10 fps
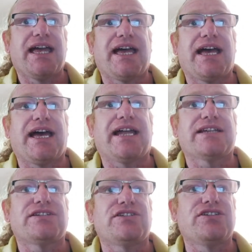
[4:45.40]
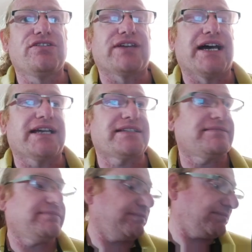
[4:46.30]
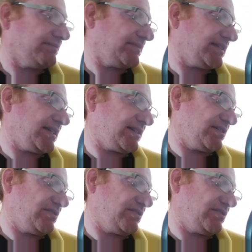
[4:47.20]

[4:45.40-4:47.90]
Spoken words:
And to do that, I can